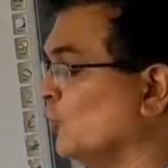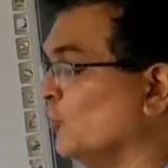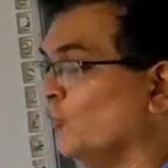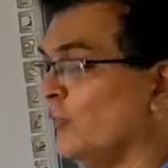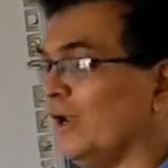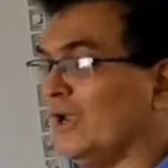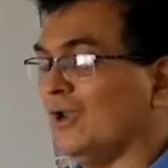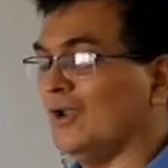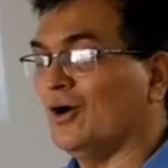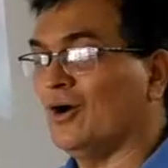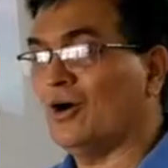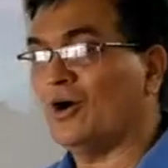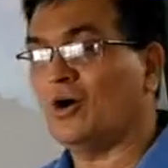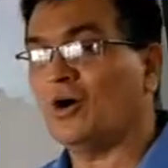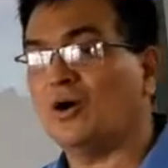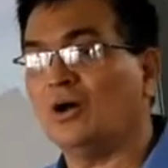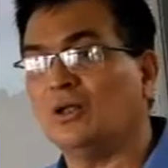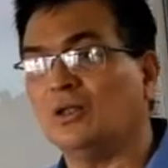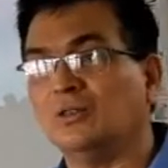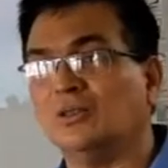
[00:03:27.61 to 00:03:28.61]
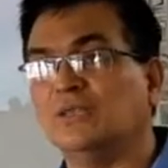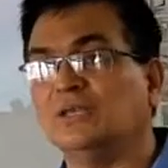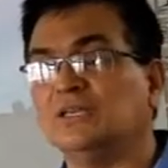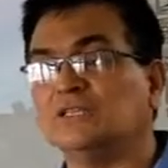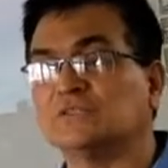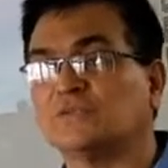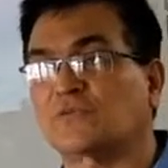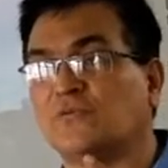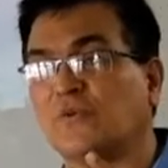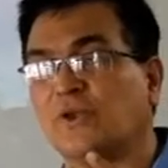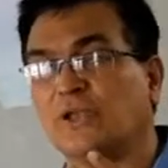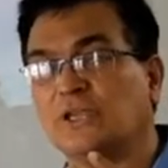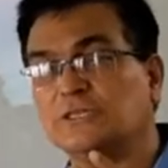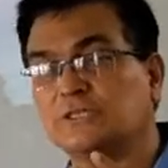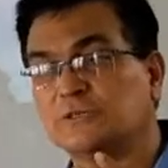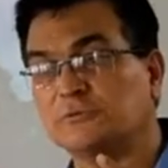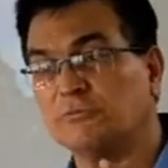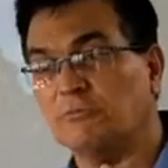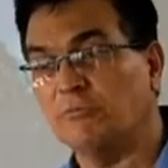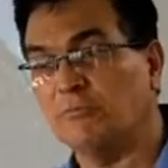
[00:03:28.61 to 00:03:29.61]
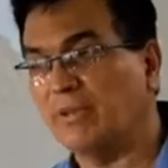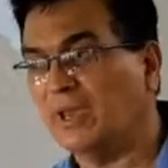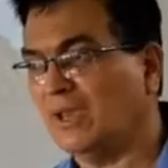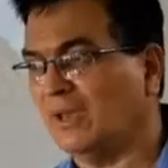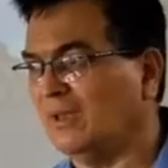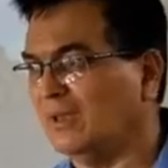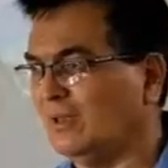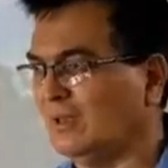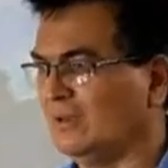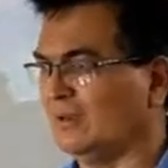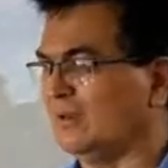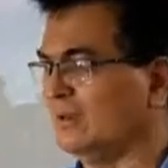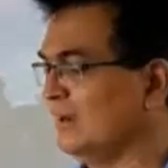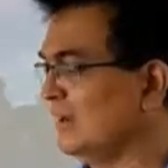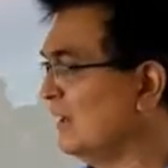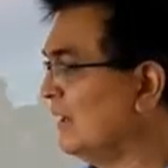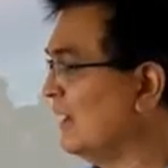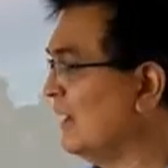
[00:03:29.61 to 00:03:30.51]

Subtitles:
when all these French men